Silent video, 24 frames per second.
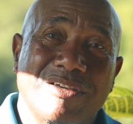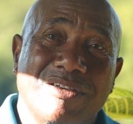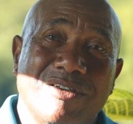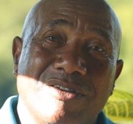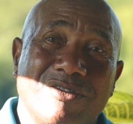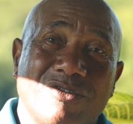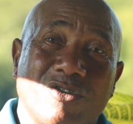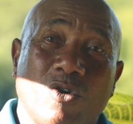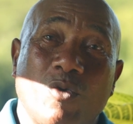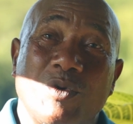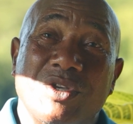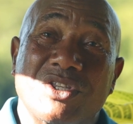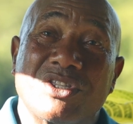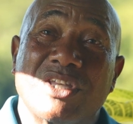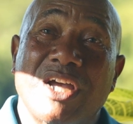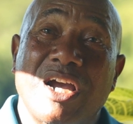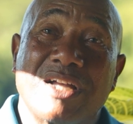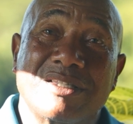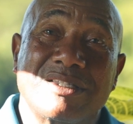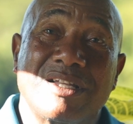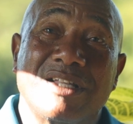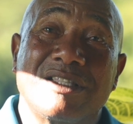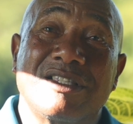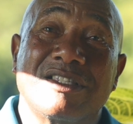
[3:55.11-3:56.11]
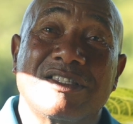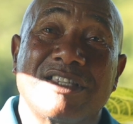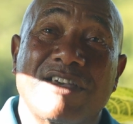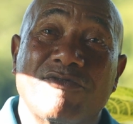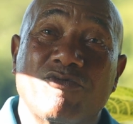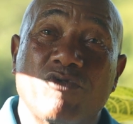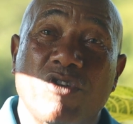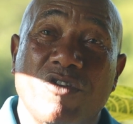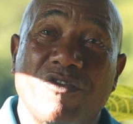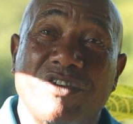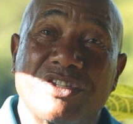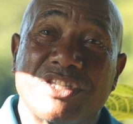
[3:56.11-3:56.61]
So we started
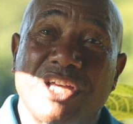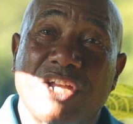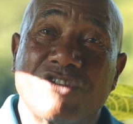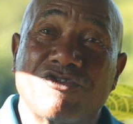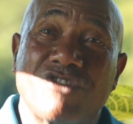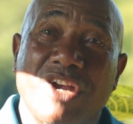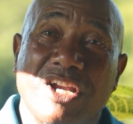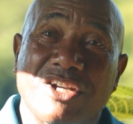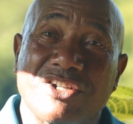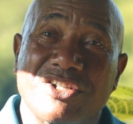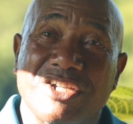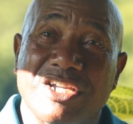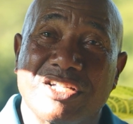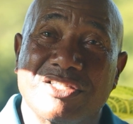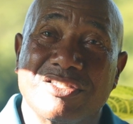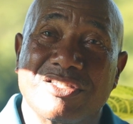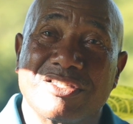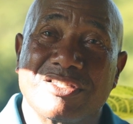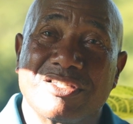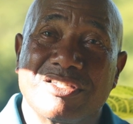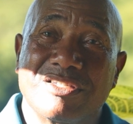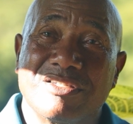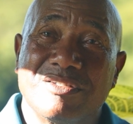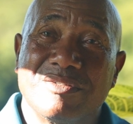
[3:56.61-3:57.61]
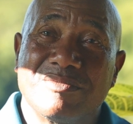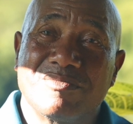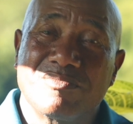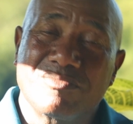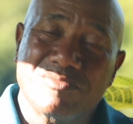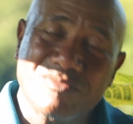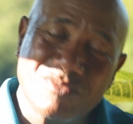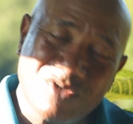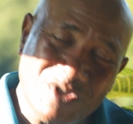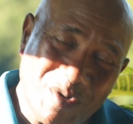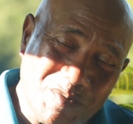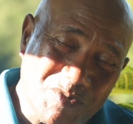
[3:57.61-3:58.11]
Seven Rivers Attractions.
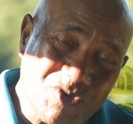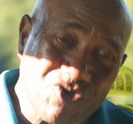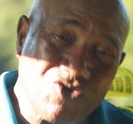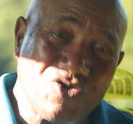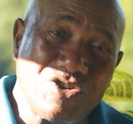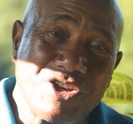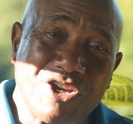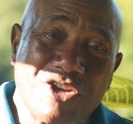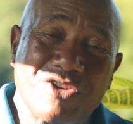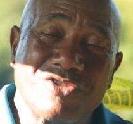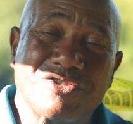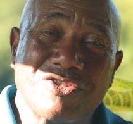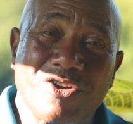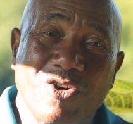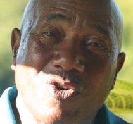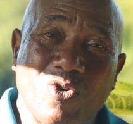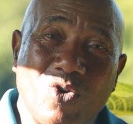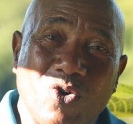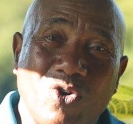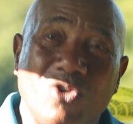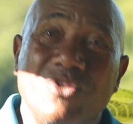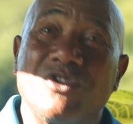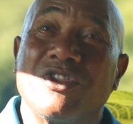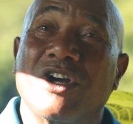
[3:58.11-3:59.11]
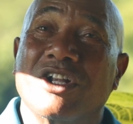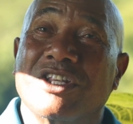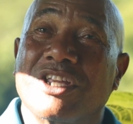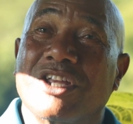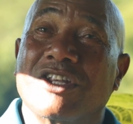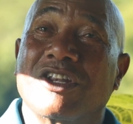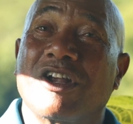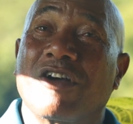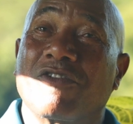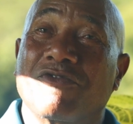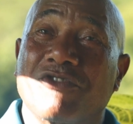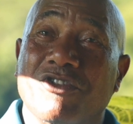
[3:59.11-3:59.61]
Some 3 years ago, not
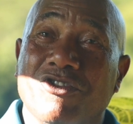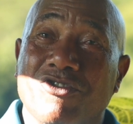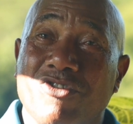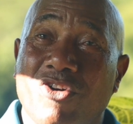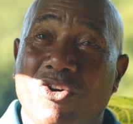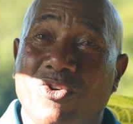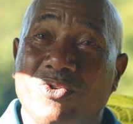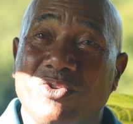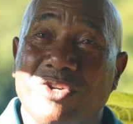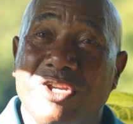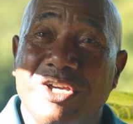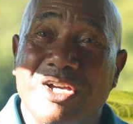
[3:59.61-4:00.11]
yet off the ground,